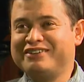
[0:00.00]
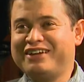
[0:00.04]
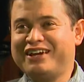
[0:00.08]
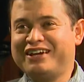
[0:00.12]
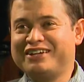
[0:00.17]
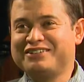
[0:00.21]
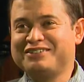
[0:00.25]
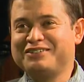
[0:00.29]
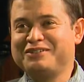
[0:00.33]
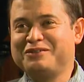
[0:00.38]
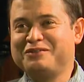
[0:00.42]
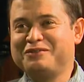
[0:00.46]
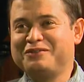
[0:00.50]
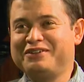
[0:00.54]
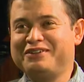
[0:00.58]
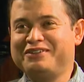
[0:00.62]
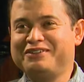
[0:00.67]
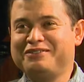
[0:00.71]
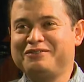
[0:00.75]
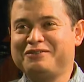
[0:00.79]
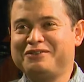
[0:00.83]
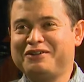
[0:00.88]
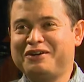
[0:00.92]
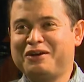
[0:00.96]
Actually,
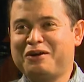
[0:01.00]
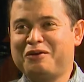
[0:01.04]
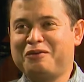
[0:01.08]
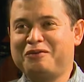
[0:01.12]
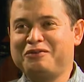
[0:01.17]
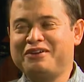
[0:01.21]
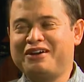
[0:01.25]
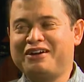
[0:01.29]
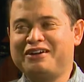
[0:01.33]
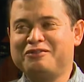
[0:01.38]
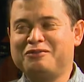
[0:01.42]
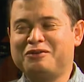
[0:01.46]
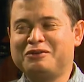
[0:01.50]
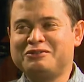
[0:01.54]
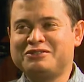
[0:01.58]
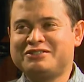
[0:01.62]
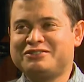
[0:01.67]
when I was